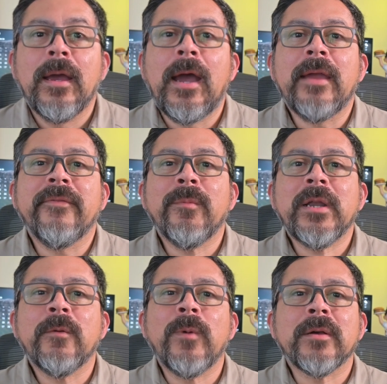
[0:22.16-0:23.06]
Hi
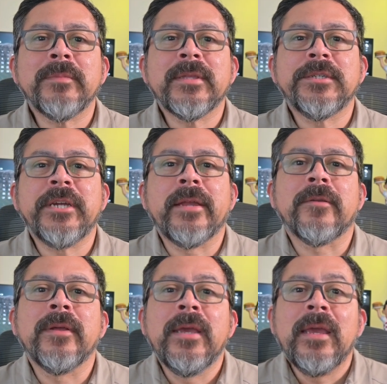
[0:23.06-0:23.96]
everyone and welcome to the
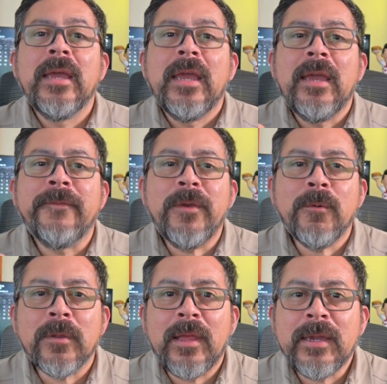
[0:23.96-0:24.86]
channel. If
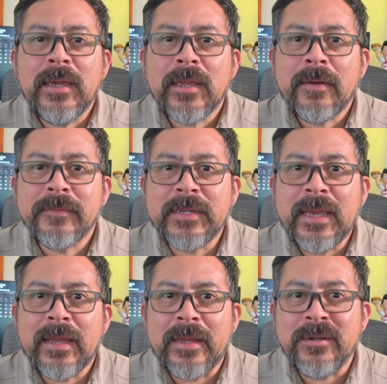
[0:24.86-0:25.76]
you were lucky enough to
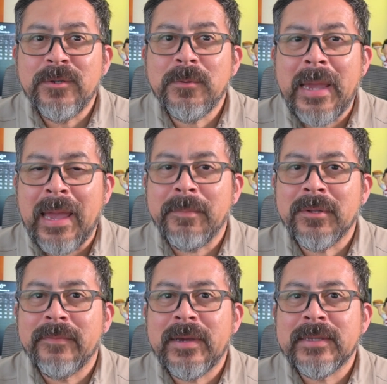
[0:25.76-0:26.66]
get a new
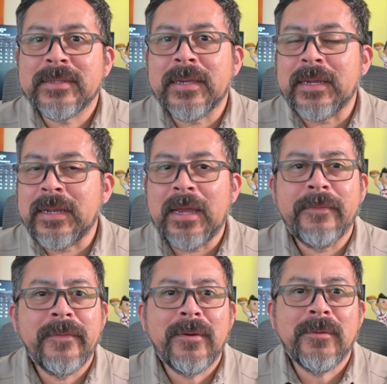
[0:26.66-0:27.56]
Apple device like an
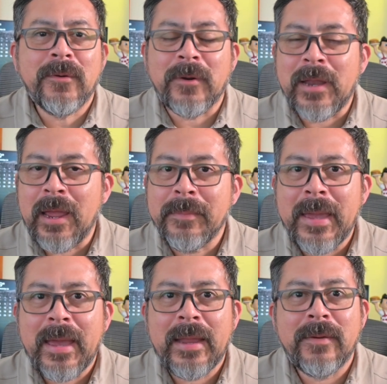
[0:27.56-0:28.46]
iPhone or an
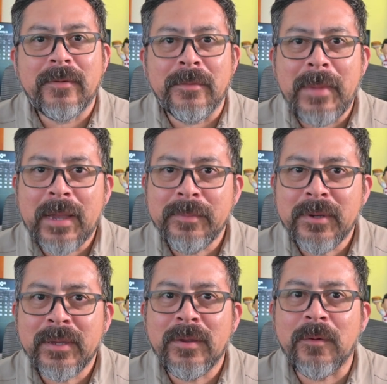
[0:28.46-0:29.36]
iPad or a
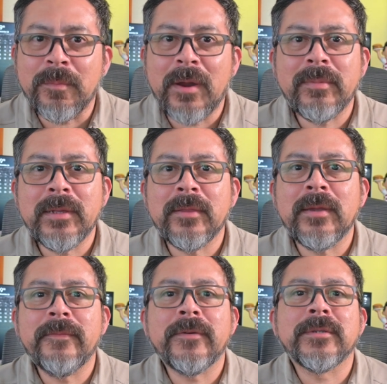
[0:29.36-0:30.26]
MacBook, you're probably
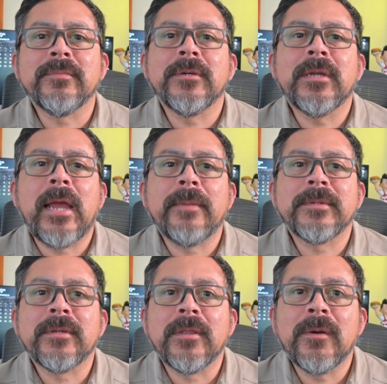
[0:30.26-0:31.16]
looking for some good
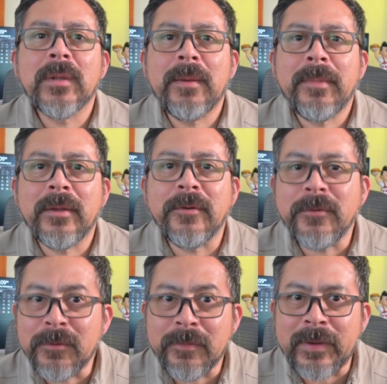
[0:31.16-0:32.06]
apps to load up on
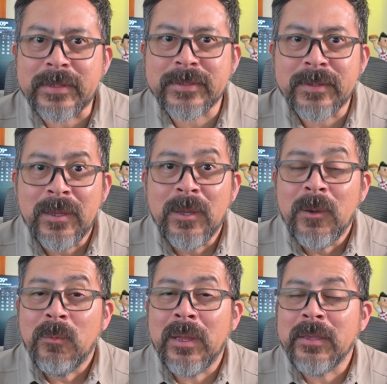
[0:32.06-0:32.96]
your new device.
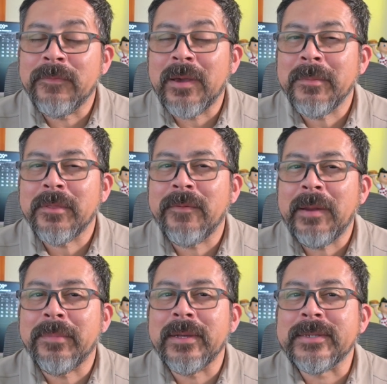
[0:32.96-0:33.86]
Well, you've come to the
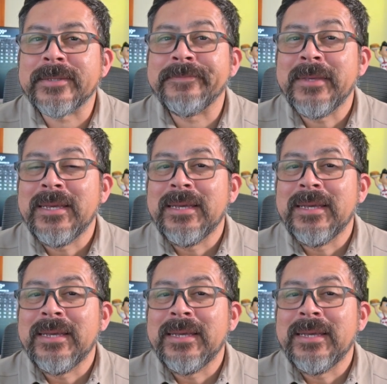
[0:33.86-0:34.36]
right place.